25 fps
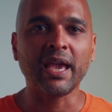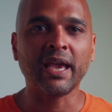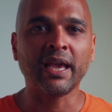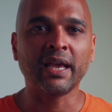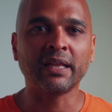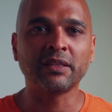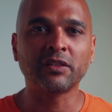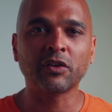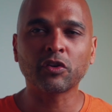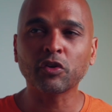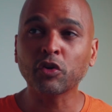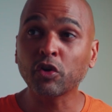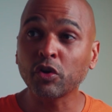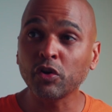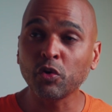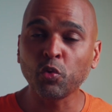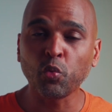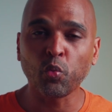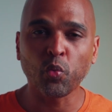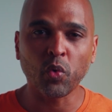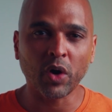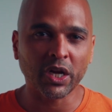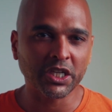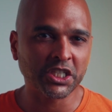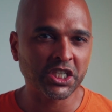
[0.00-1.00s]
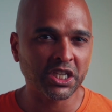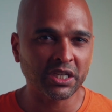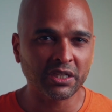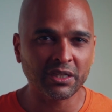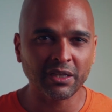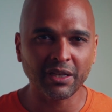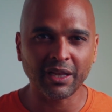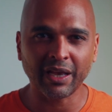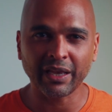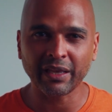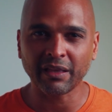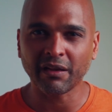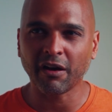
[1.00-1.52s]
and they're gonna watch it,
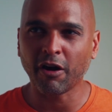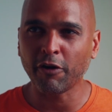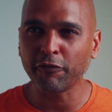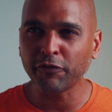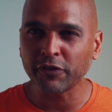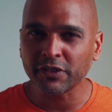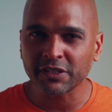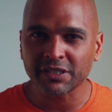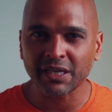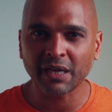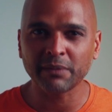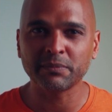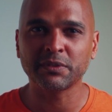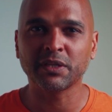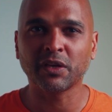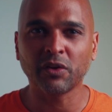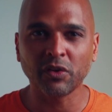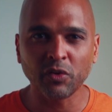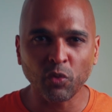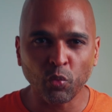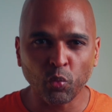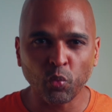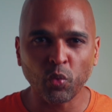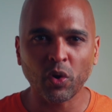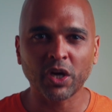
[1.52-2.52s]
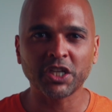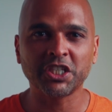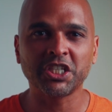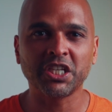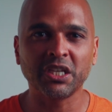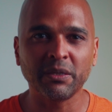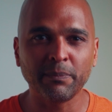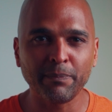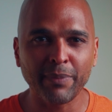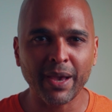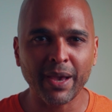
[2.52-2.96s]
like oftentimes they're gonna watch it